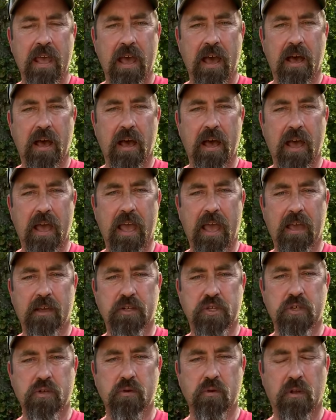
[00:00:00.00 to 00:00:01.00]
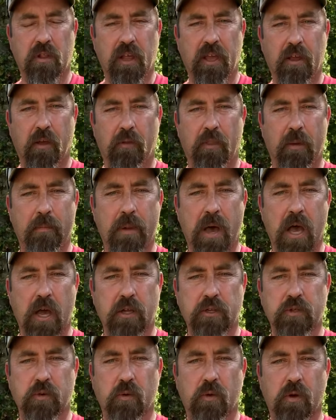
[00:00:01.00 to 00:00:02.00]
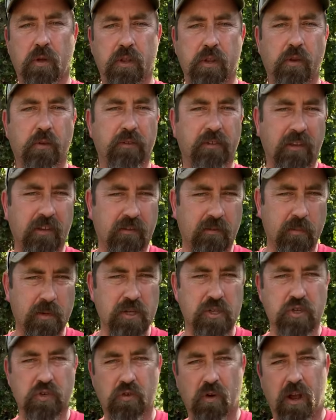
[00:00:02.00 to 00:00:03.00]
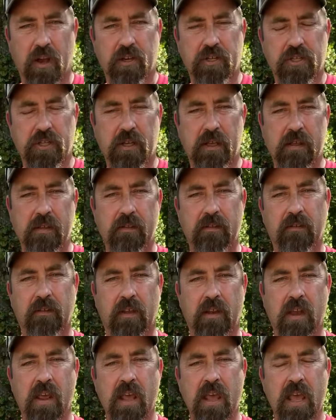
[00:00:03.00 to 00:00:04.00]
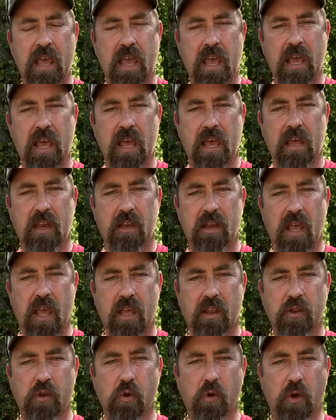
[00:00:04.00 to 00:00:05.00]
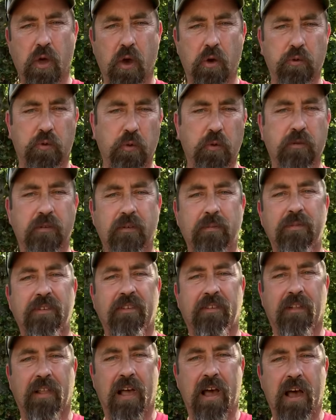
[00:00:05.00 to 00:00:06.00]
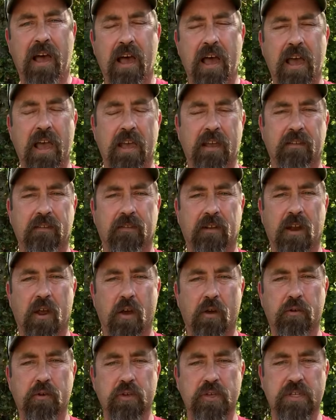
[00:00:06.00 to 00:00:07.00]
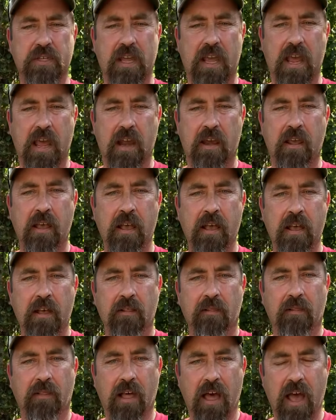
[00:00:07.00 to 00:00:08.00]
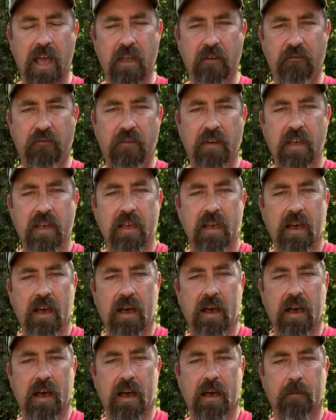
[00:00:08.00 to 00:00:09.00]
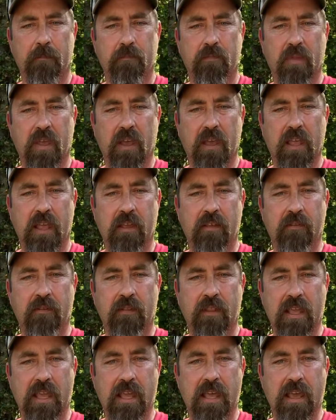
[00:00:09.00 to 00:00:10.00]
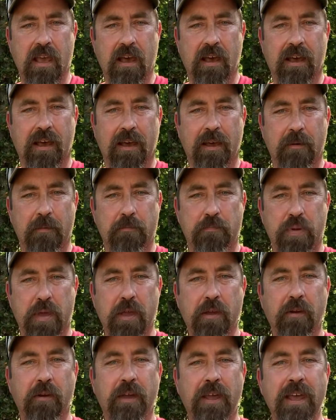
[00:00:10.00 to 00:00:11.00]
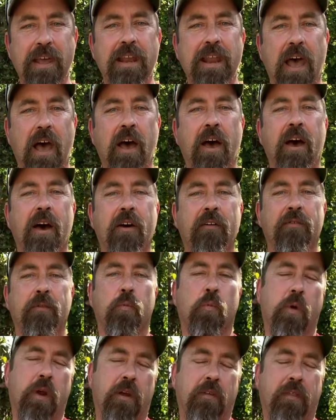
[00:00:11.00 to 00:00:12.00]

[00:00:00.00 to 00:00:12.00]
uh, as you click on that module and you'll see some instructions and, and, and you'll go through some slides and understand life um, in the uh, period of where